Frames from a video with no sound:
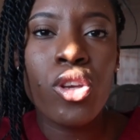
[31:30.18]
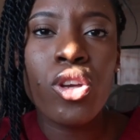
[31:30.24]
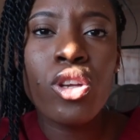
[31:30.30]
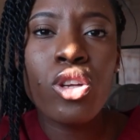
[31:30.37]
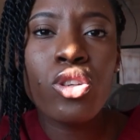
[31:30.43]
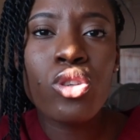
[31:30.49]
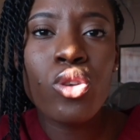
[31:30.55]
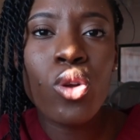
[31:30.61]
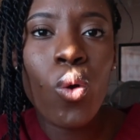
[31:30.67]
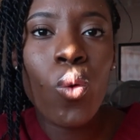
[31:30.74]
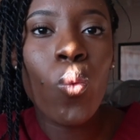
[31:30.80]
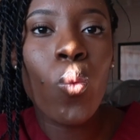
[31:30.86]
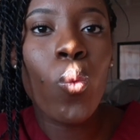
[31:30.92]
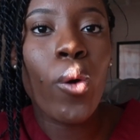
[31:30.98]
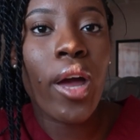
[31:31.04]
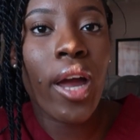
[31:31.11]
you need to know
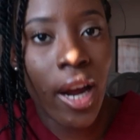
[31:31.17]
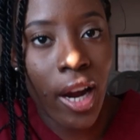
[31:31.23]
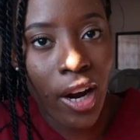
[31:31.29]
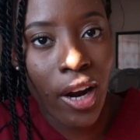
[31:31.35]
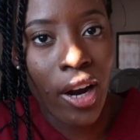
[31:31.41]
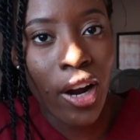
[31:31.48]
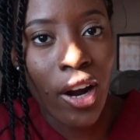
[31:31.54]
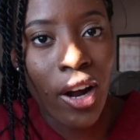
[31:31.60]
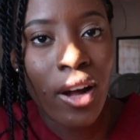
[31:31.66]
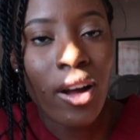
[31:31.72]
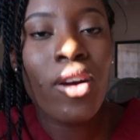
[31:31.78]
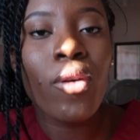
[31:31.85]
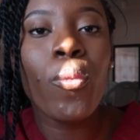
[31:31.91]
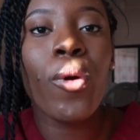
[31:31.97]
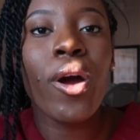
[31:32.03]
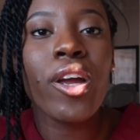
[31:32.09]
where
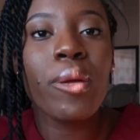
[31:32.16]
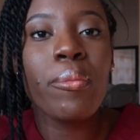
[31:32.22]
where